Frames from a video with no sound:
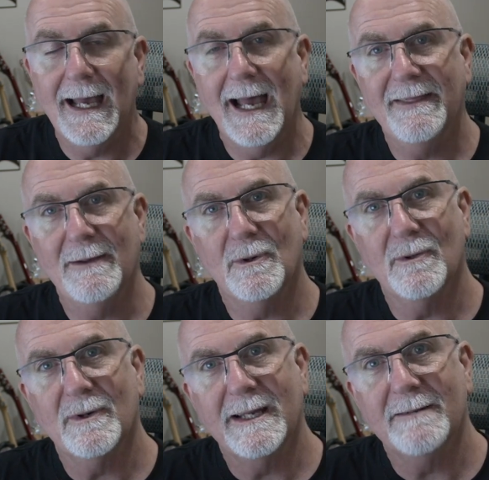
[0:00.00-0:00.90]
and then we'll
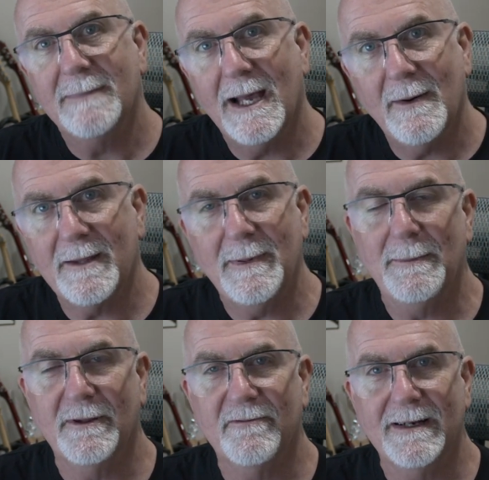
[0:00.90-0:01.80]
look at how other
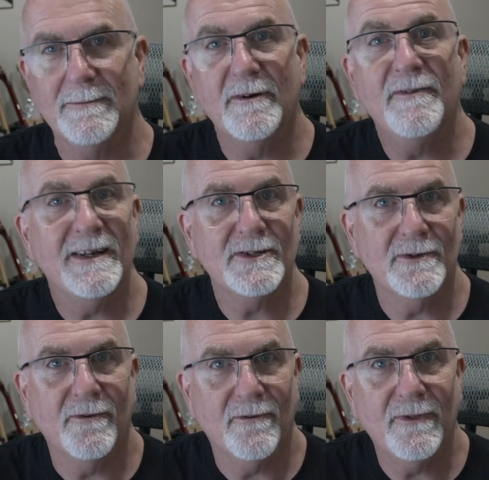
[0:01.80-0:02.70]
people have written
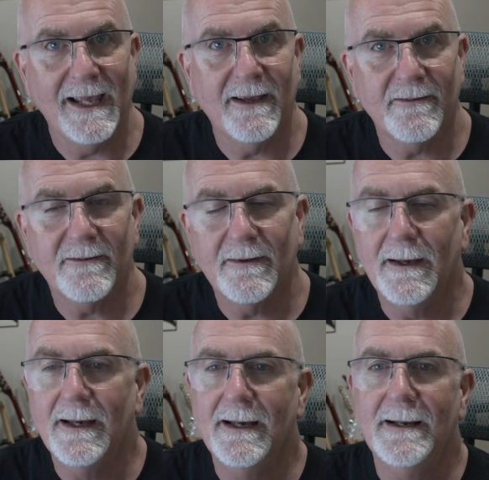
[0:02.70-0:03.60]
professional things.
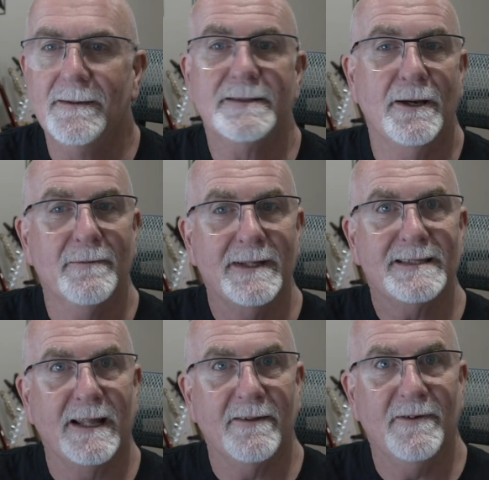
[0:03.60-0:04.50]
So let's
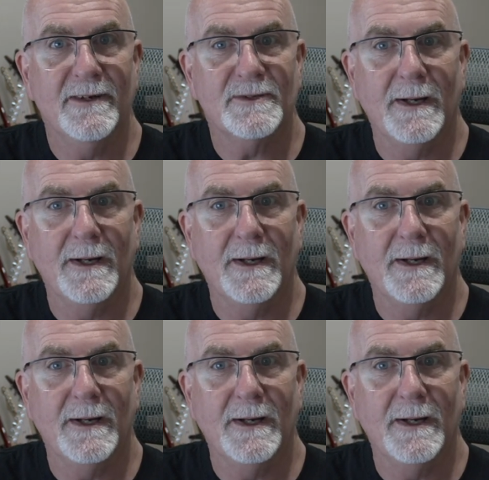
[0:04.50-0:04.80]
start the first